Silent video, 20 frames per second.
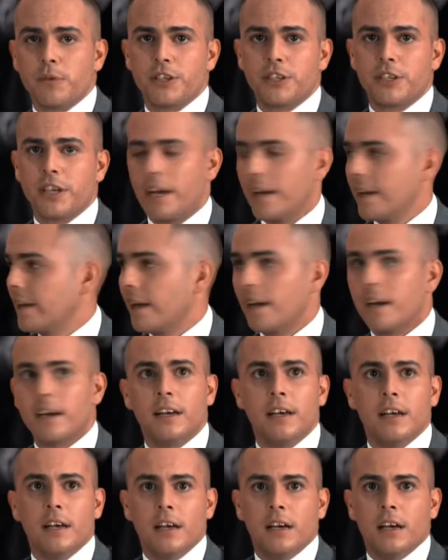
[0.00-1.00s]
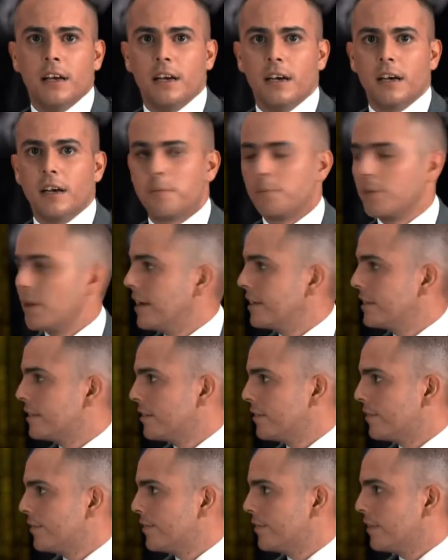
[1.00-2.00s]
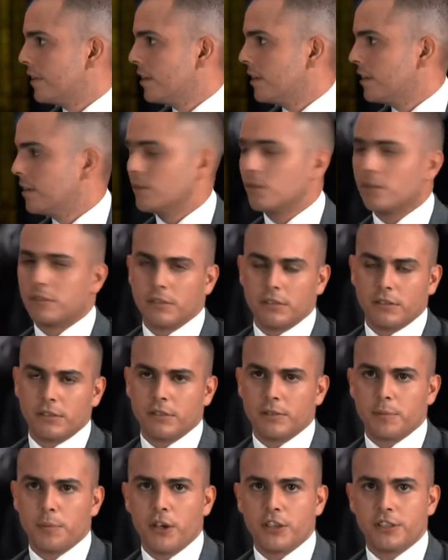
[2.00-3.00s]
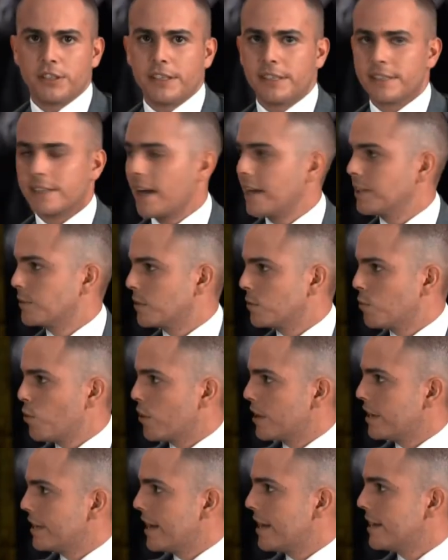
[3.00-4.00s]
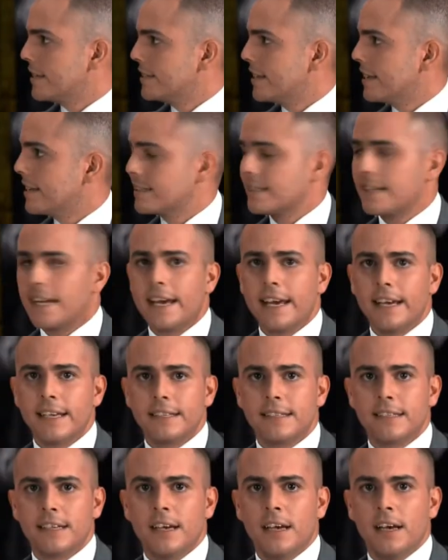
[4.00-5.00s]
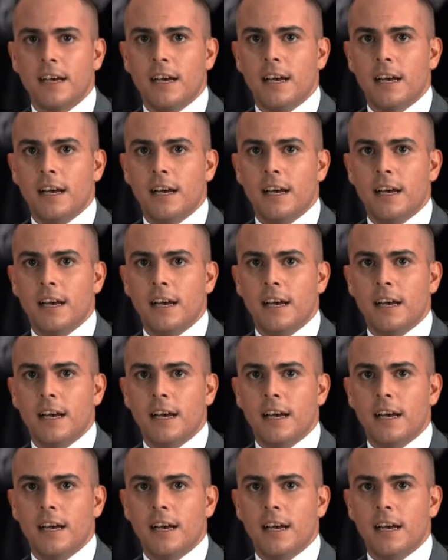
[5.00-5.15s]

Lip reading: which a plaintiff, or the person in this case, was walking down a set of stairs.